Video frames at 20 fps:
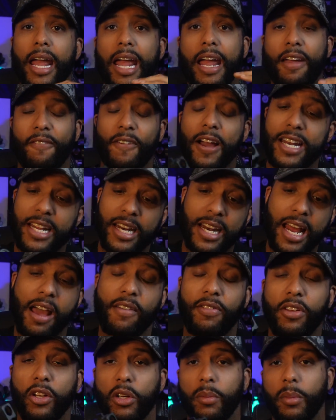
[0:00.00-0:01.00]
if I didn't
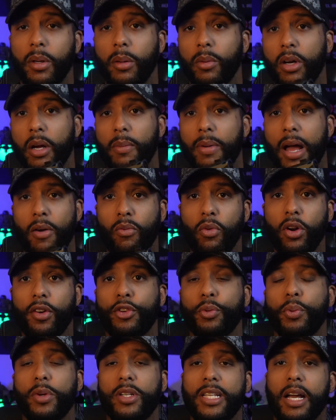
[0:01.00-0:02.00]
have the aluminum grip, I would have
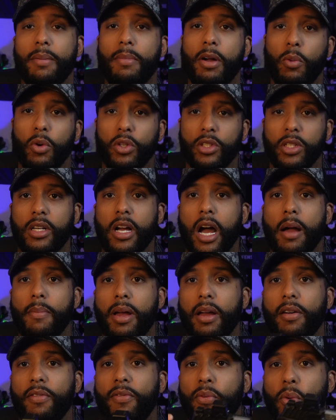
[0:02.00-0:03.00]
switched out my Wilson
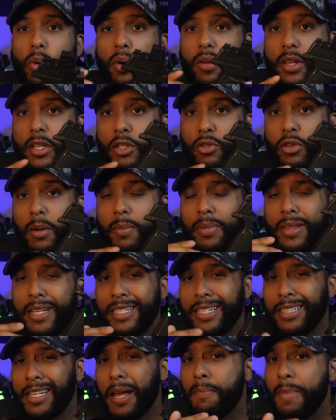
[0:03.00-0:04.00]
Combat for this grip.
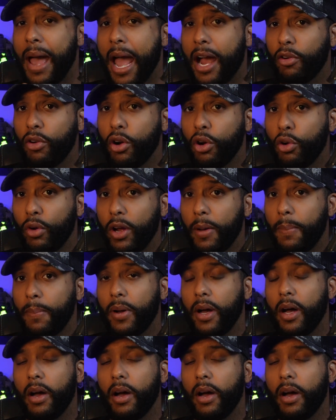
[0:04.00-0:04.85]
This is a macro grip.